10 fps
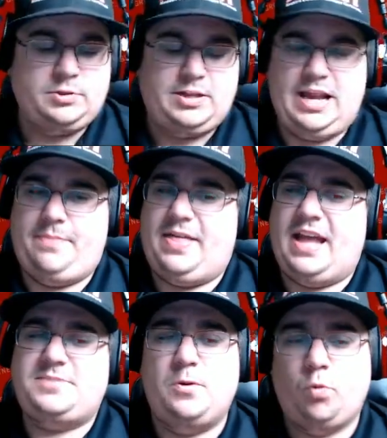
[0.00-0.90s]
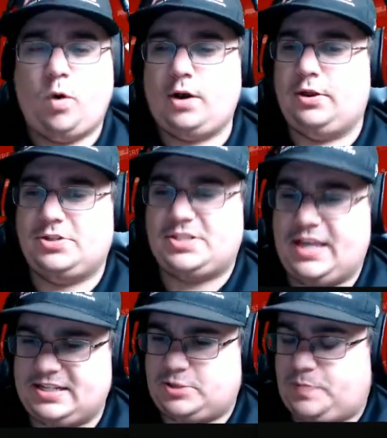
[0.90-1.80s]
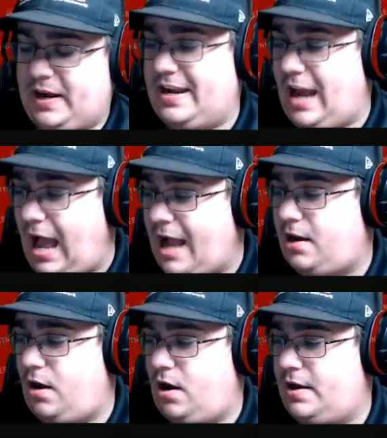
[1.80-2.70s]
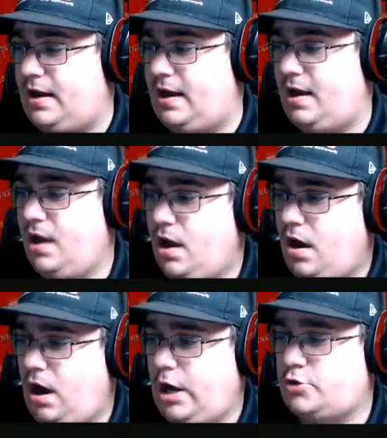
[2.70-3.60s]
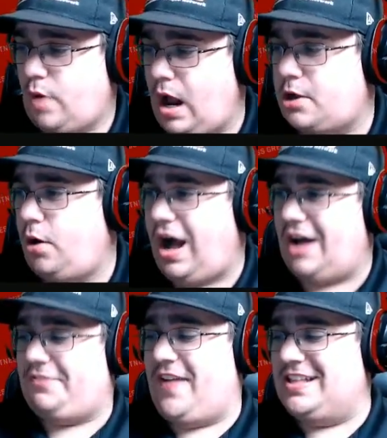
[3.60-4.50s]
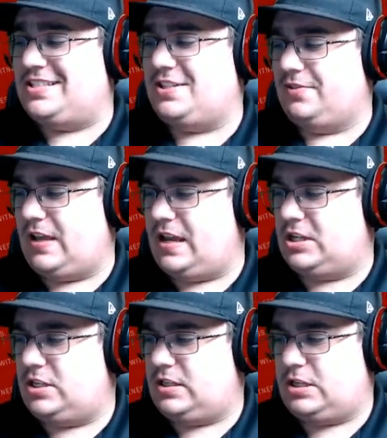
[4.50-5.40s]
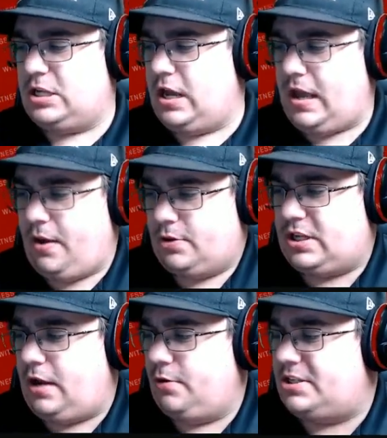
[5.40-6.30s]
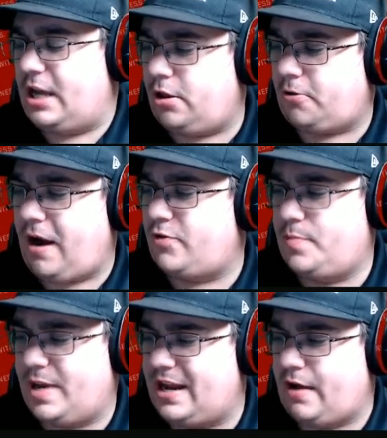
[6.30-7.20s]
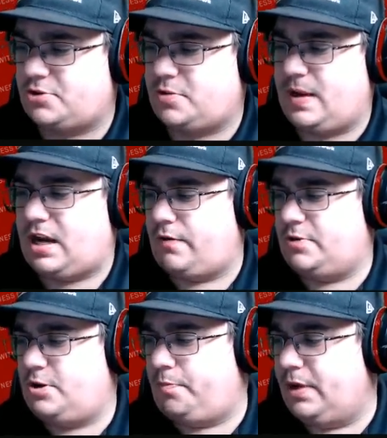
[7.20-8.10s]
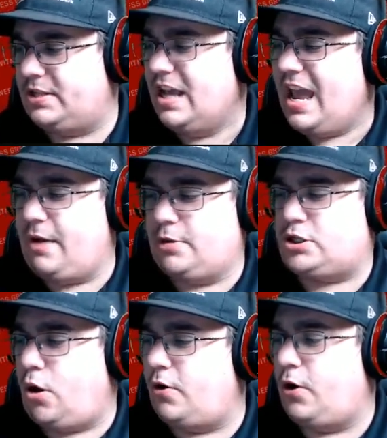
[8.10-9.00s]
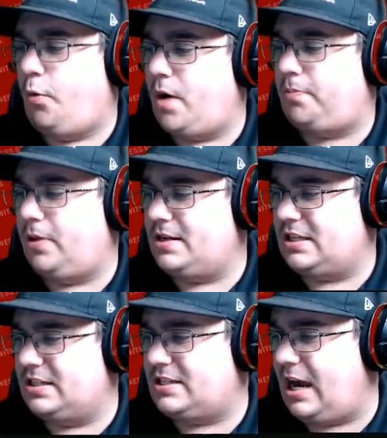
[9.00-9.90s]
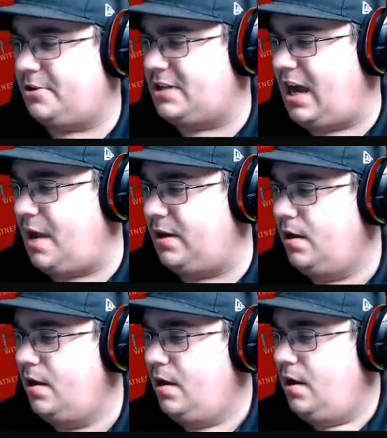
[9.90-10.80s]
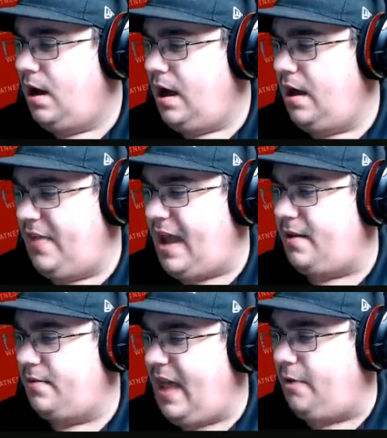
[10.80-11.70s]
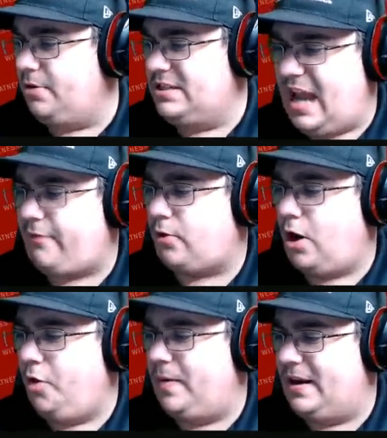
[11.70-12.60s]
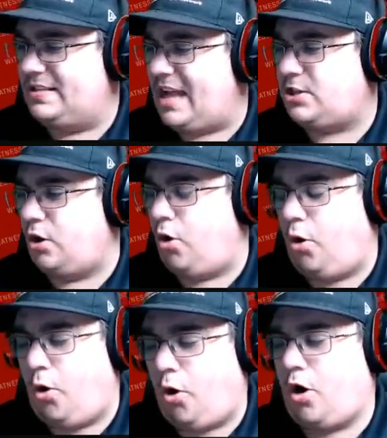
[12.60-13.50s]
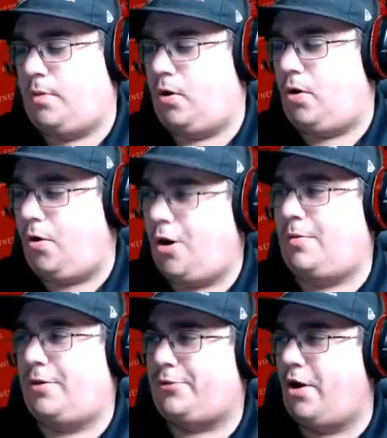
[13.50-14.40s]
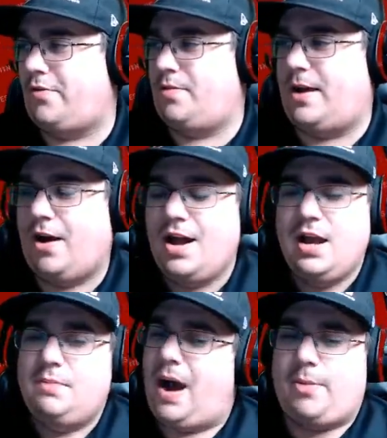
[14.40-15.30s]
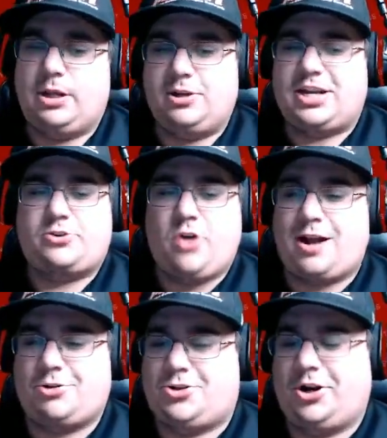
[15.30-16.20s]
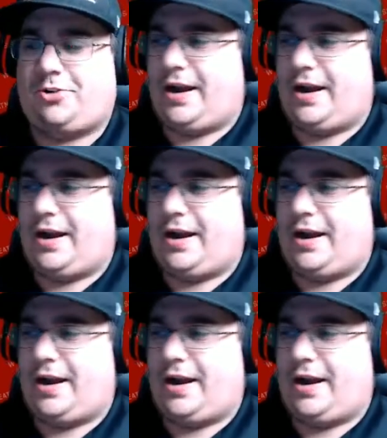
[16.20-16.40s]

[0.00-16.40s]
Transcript: Yeah, but that's been one of those things that's been a knock on Draco offensively. It was telegraphed from the beginning that was going to be a cover zero blitz. He was thrown to one place the entire time, and that was never open, as that's a horrible, horrible throw over the middle. Bomber, it looks like Draco shook right